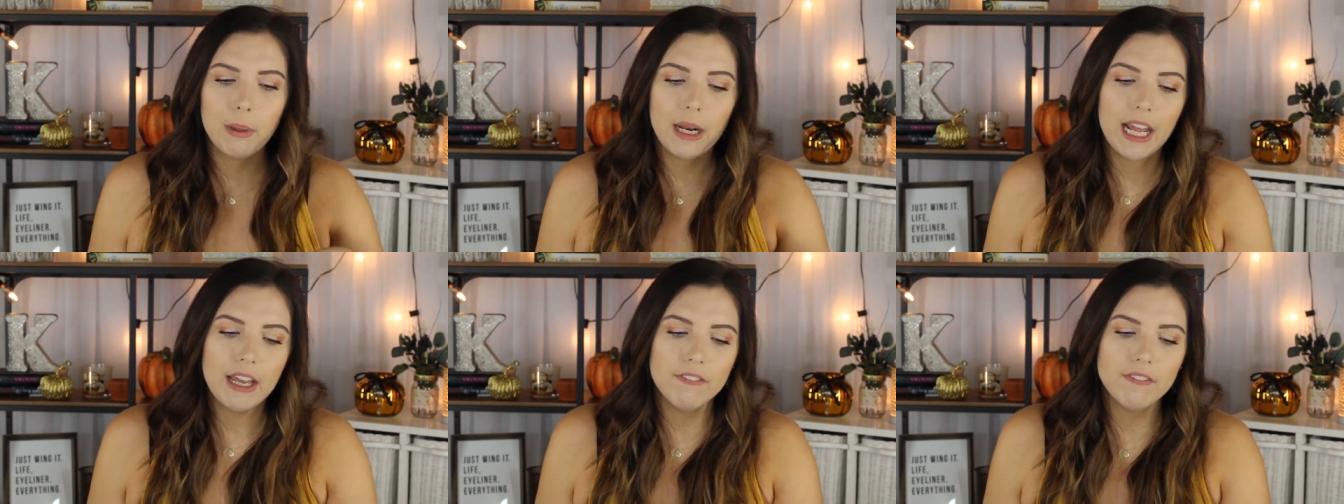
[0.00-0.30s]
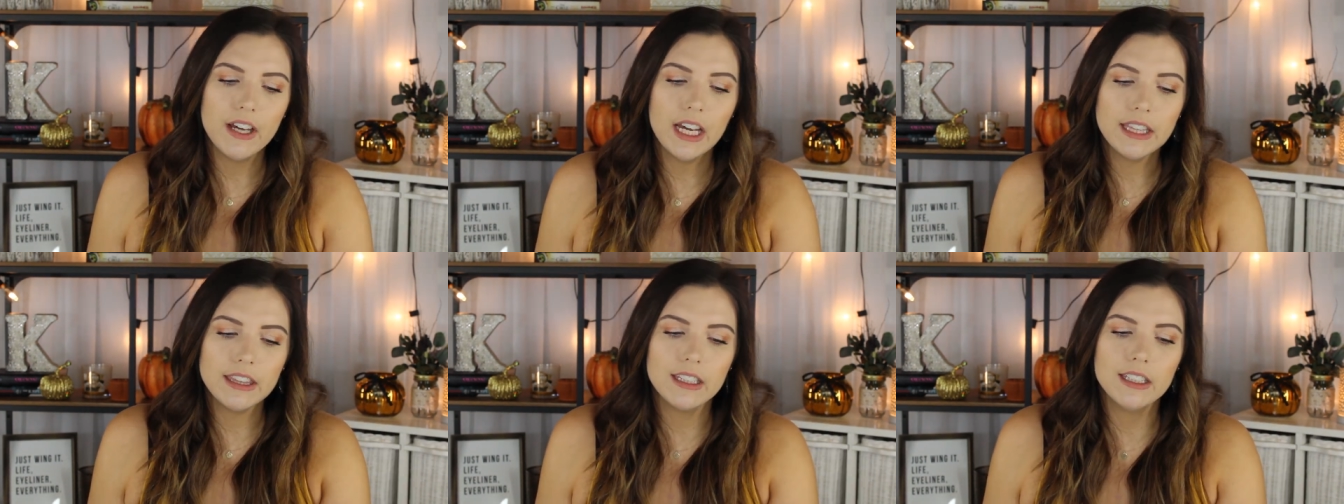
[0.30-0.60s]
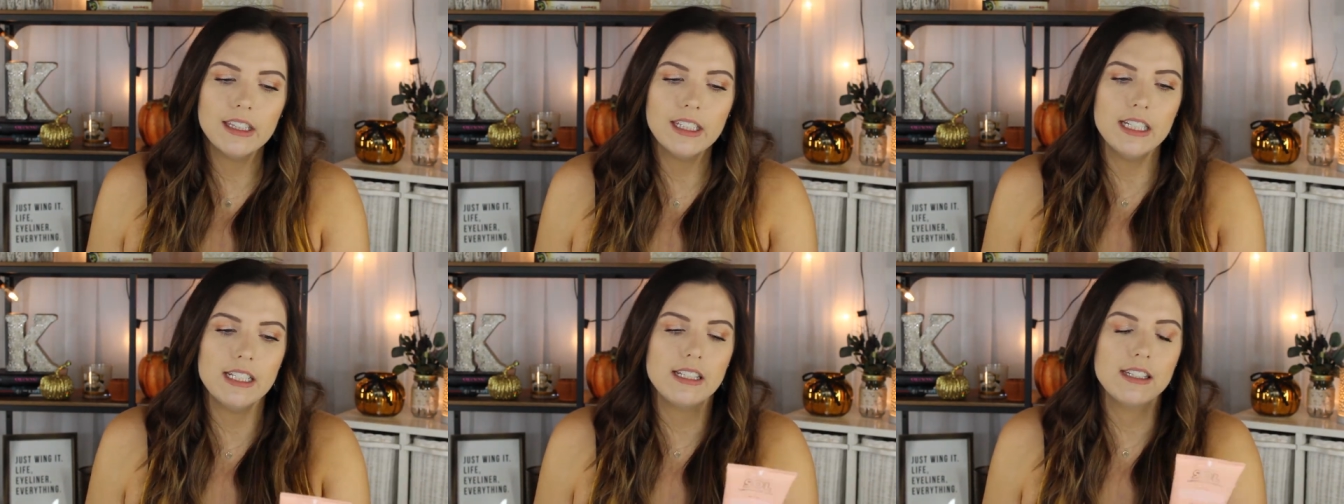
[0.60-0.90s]
But I thought
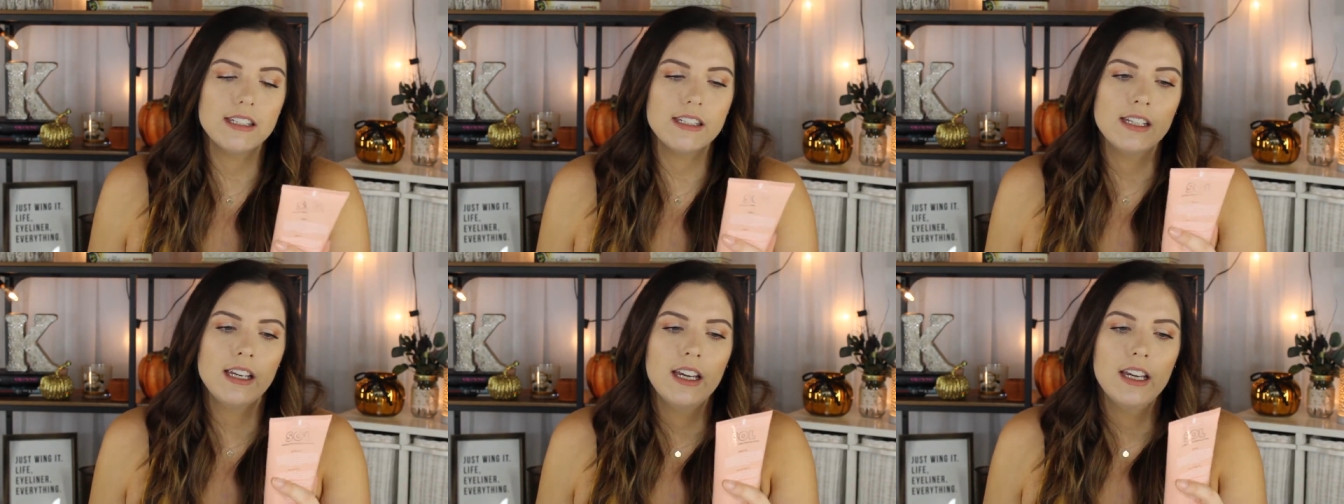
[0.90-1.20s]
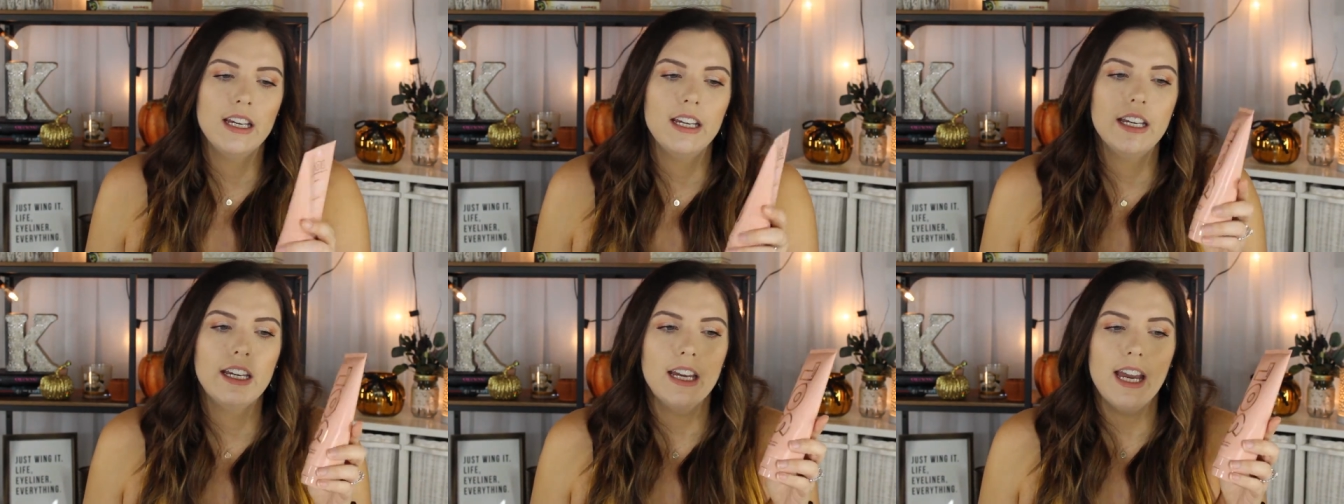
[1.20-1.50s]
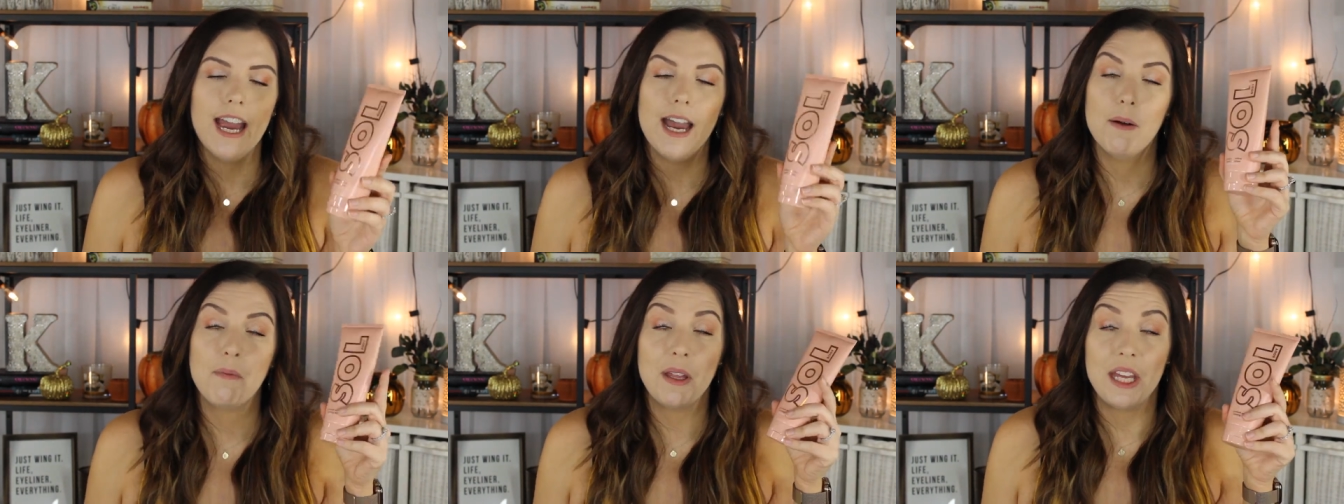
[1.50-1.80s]
that this
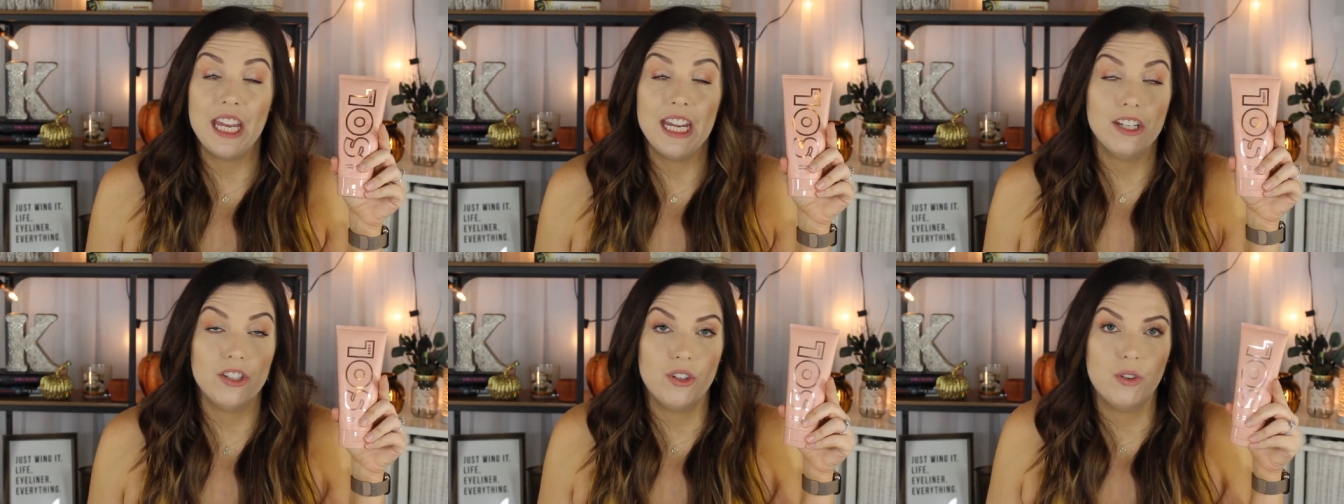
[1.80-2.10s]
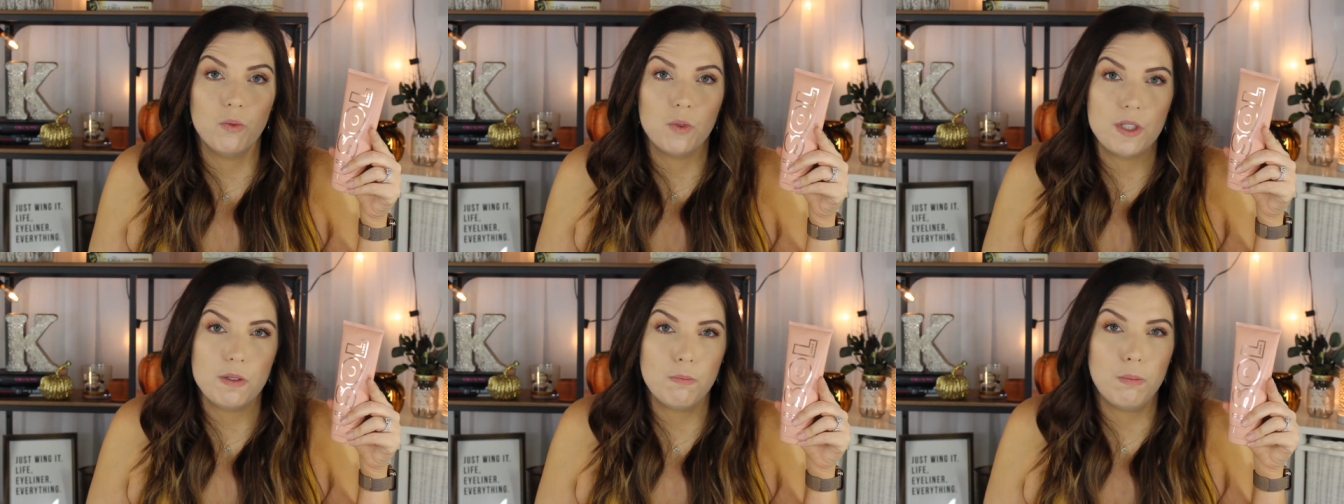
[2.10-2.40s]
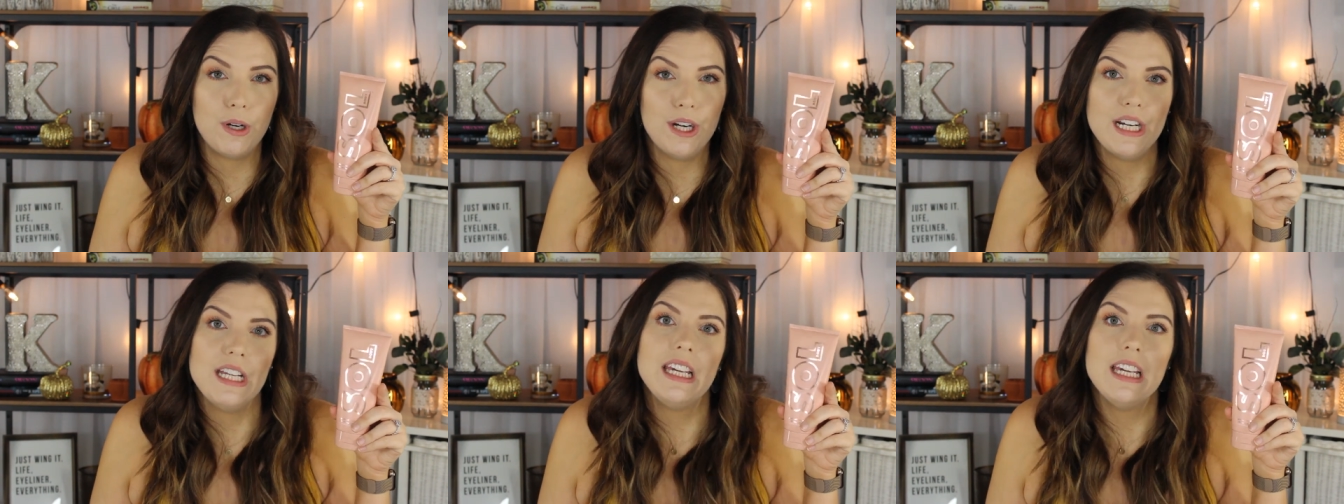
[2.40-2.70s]
application was
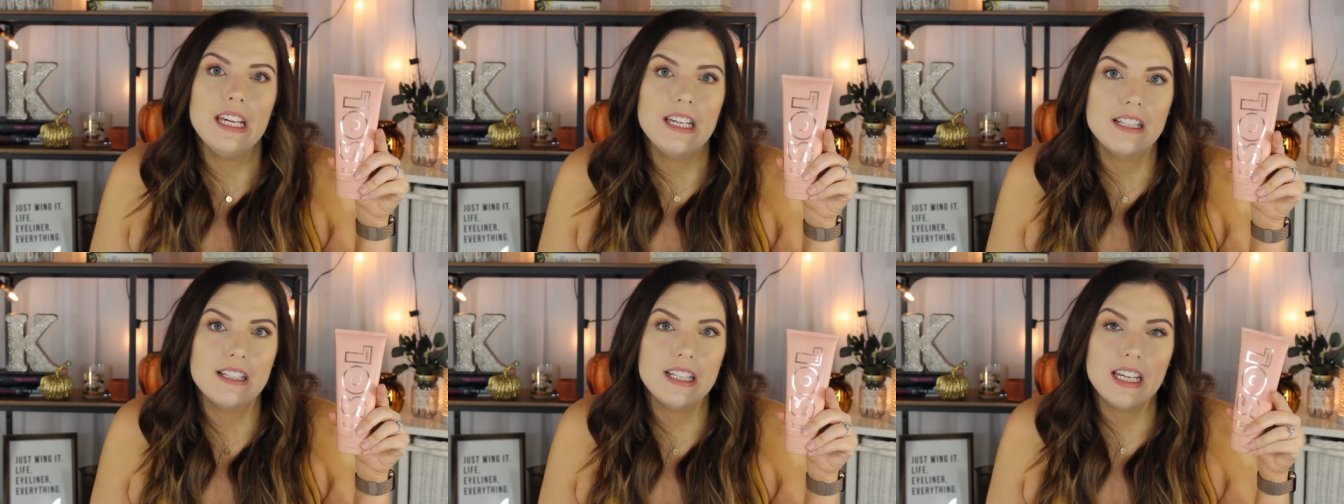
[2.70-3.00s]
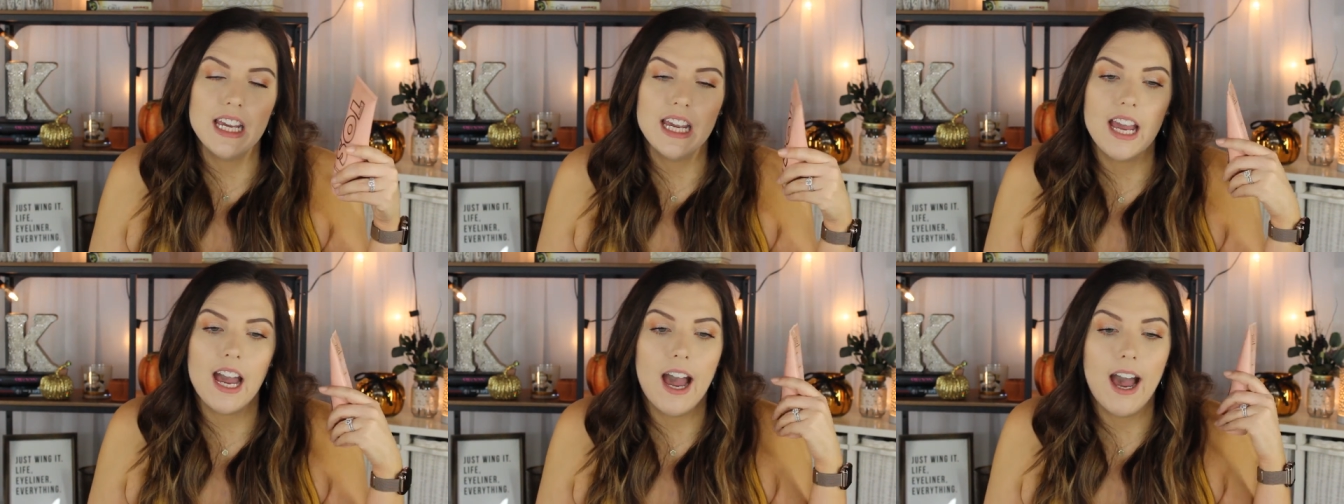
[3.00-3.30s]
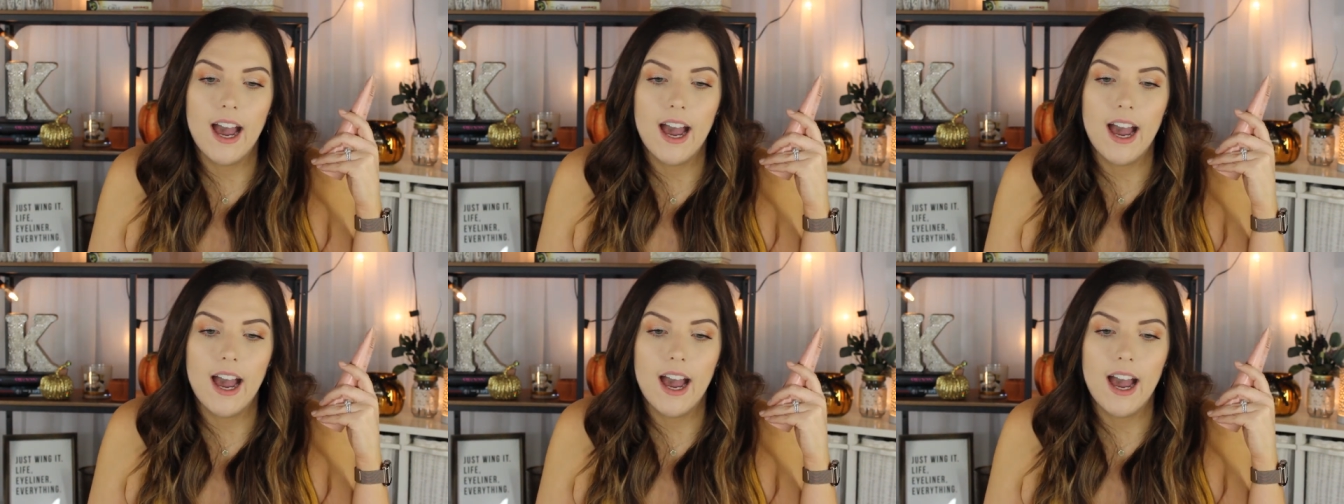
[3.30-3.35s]
pretty easy.